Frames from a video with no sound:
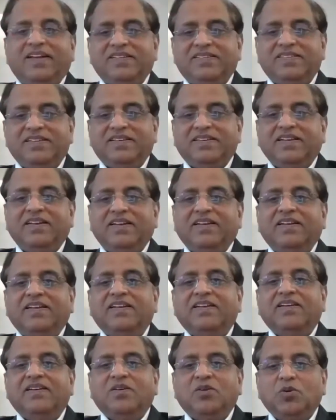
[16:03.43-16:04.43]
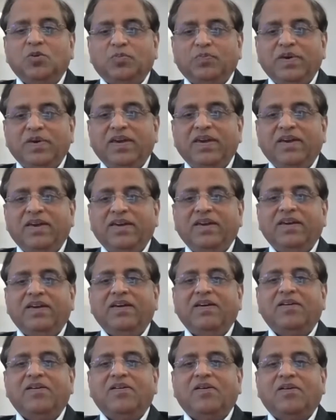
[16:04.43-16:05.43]
digital
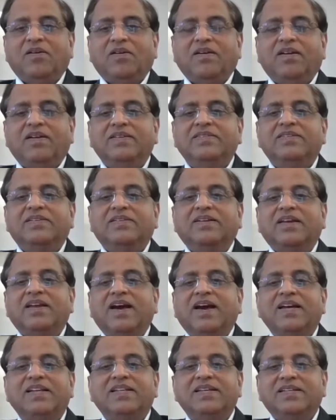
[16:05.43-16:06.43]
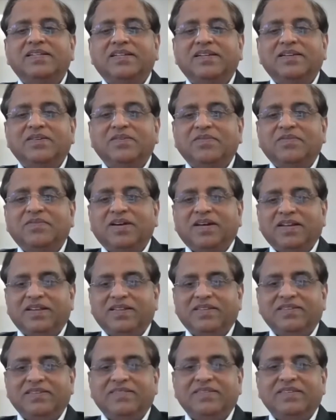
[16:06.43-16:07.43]
rupee or digitalization of
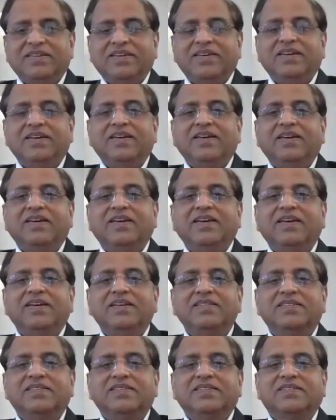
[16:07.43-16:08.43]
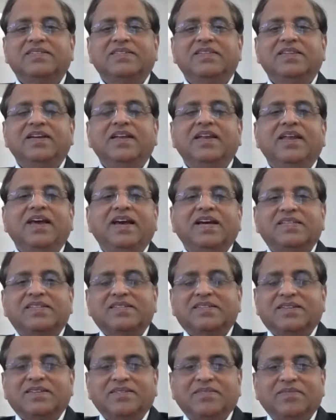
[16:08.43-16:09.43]
currency is the
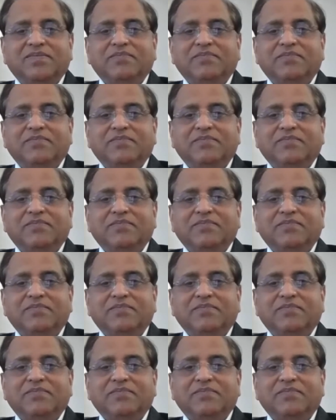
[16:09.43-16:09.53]
next